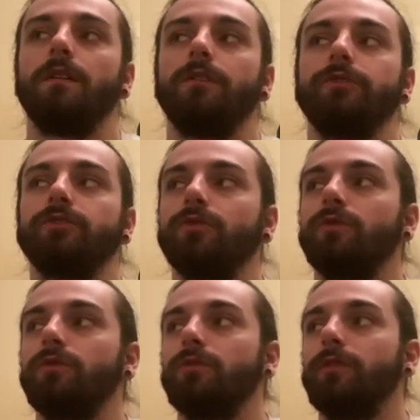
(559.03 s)

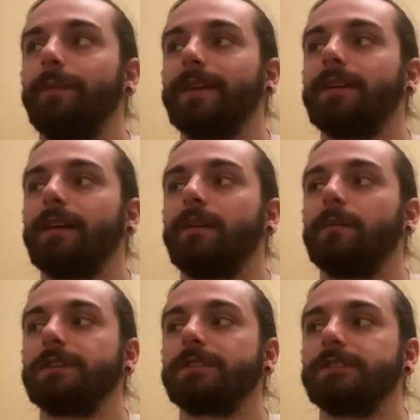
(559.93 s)
So the big kind of
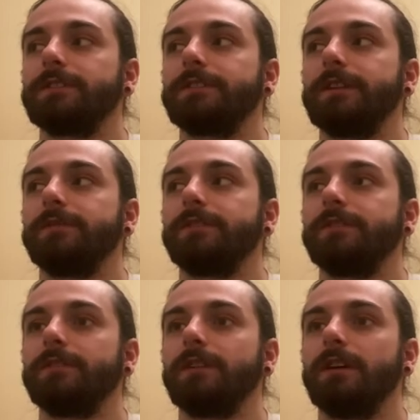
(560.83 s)

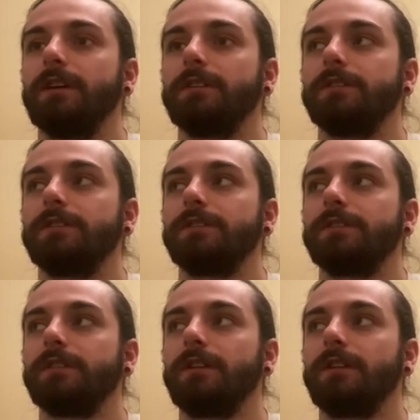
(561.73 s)
misconception is